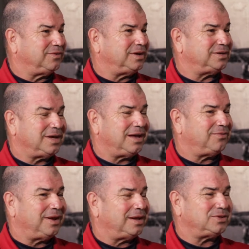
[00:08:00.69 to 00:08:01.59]
very
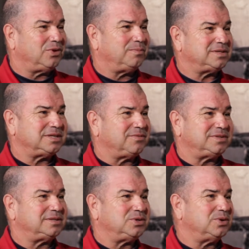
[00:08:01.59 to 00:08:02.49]
tough, and I told myself, I
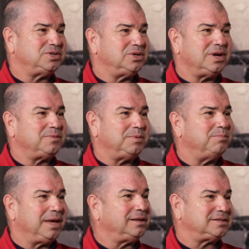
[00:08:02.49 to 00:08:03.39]
said, George, you don't have to be
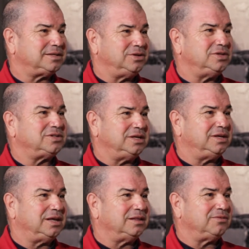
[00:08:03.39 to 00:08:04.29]
medalists here, you just need to
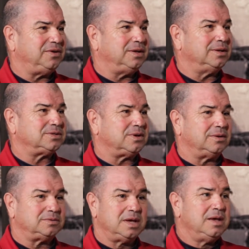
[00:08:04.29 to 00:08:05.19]
get in the field.
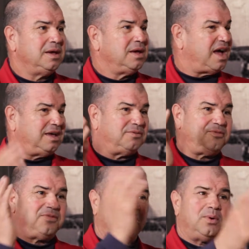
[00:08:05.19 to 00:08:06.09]
So I hit
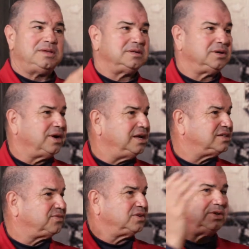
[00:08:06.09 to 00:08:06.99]
fairways and
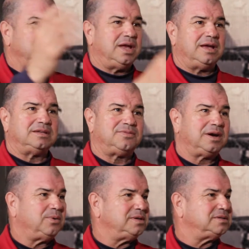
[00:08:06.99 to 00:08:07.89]
greens for 2 days,
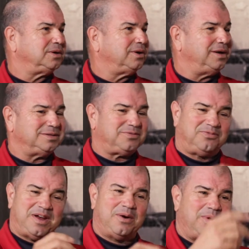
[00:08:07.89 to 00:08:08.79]
fairways and greens,
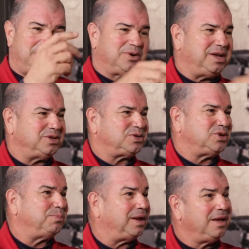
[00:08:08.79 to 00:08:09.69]
fairway green
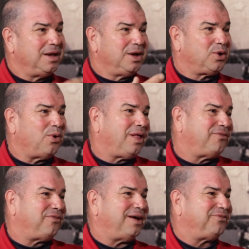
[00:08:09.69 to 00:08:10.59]
2, but
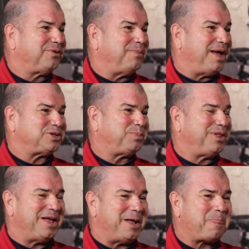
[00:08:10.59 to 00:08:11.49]
qualified for match
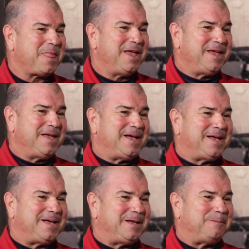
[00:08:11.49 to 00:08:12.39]
play.
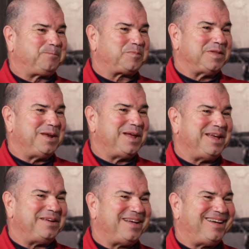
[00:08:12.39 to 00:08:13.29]
Then
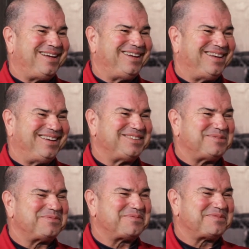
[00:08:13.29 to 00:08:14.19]

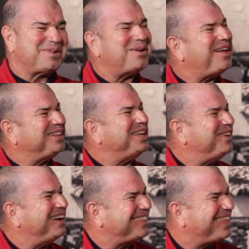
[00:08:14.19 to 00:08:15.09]
well, I'll leave it at